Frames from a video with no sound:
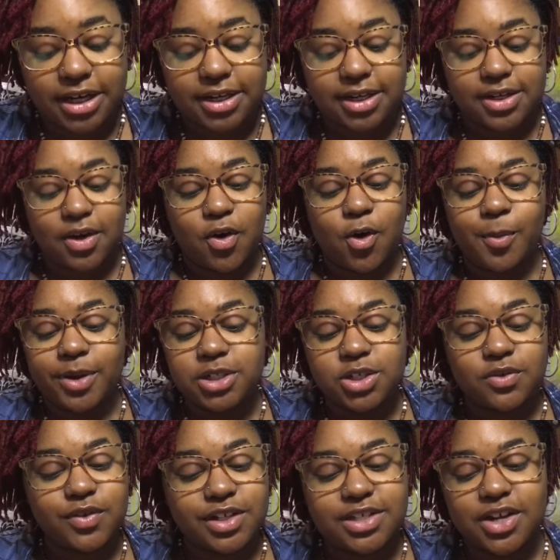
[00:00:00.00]
I did a whole bunch
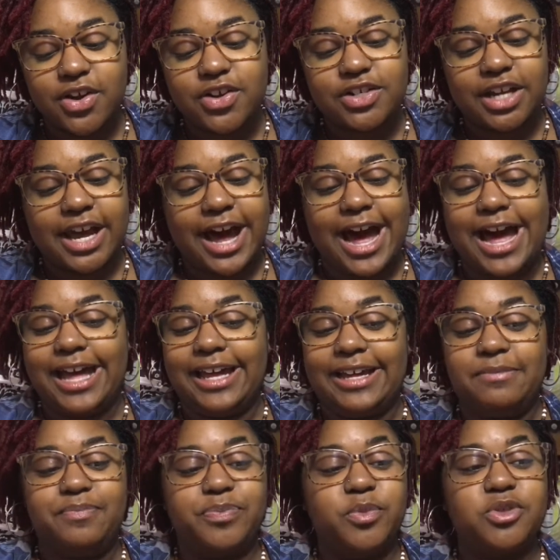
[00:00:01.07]
of research.
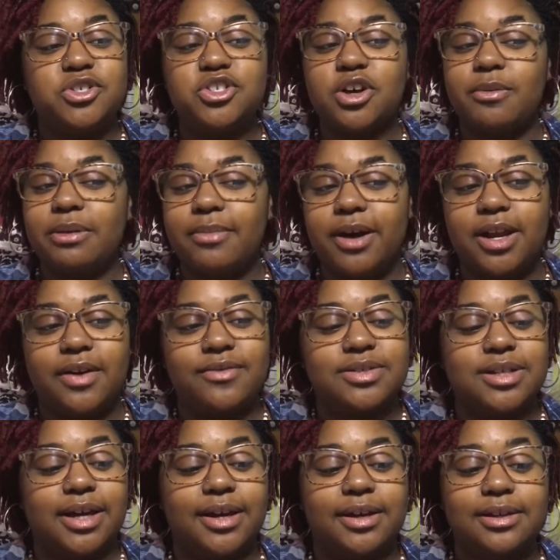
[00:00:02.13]
When she told me about it, I
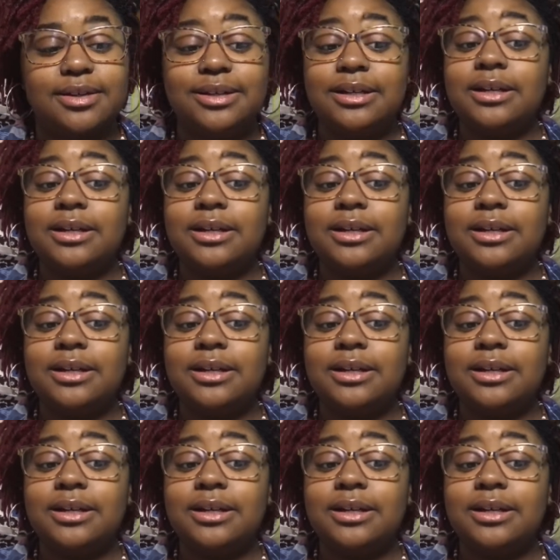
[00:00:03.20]
was like,